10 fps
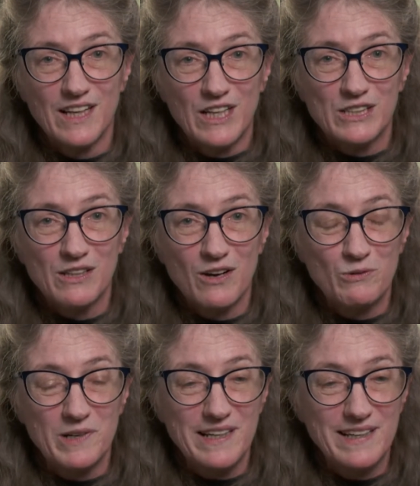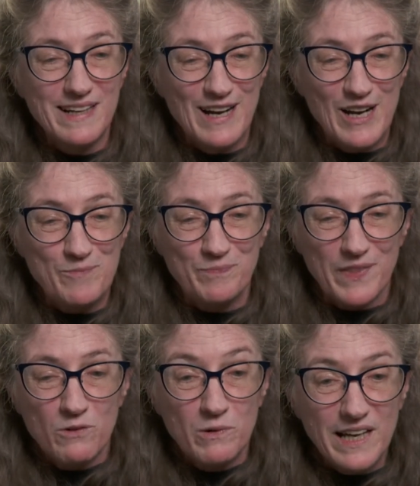So we
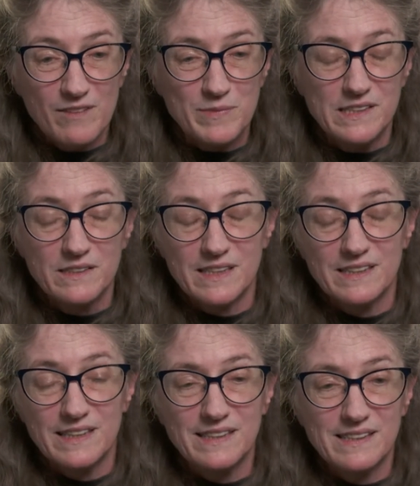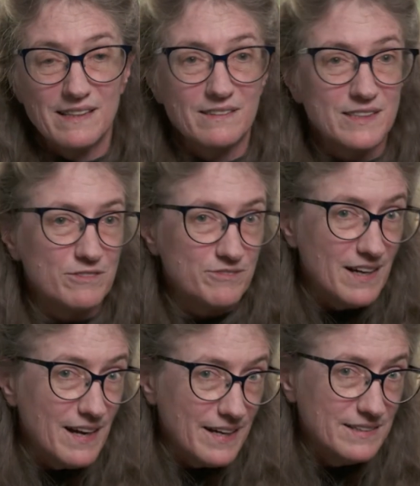have been using the InCell to
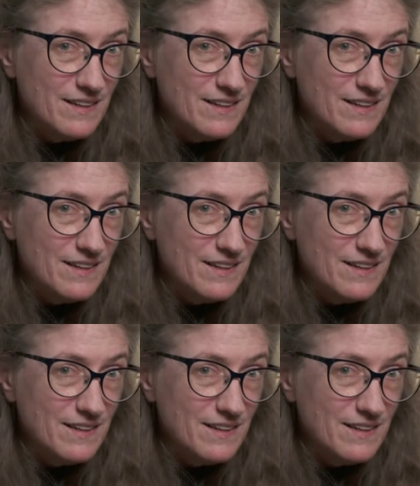find